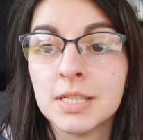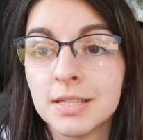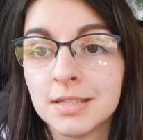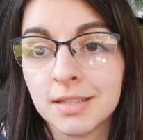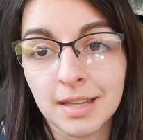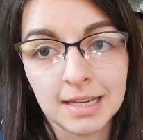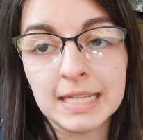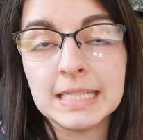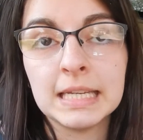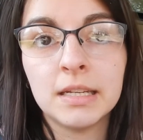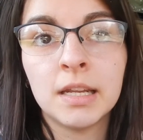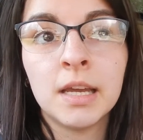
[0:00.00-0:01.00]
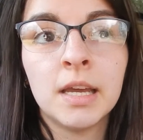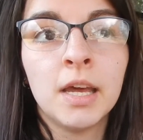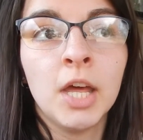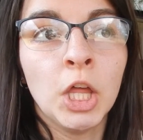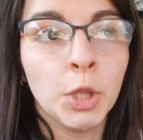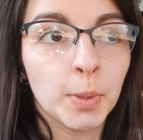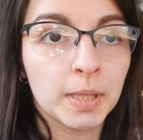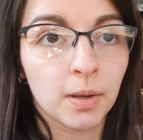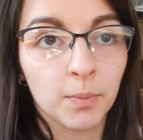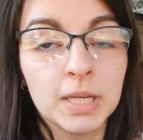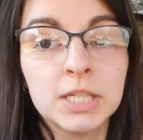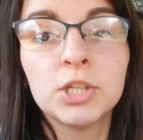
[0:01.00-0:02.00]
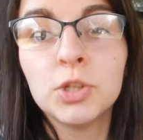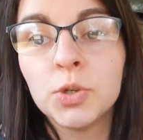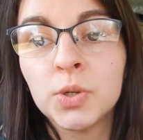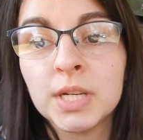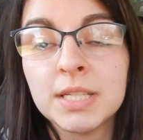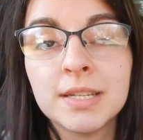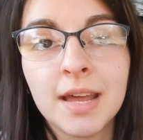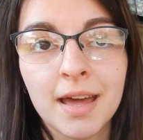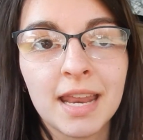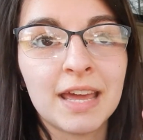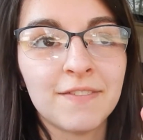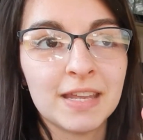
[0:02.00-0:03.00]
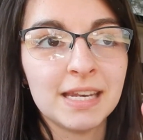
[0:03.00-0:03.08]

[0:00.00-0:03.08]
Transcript: since like I said the one that I went to did not have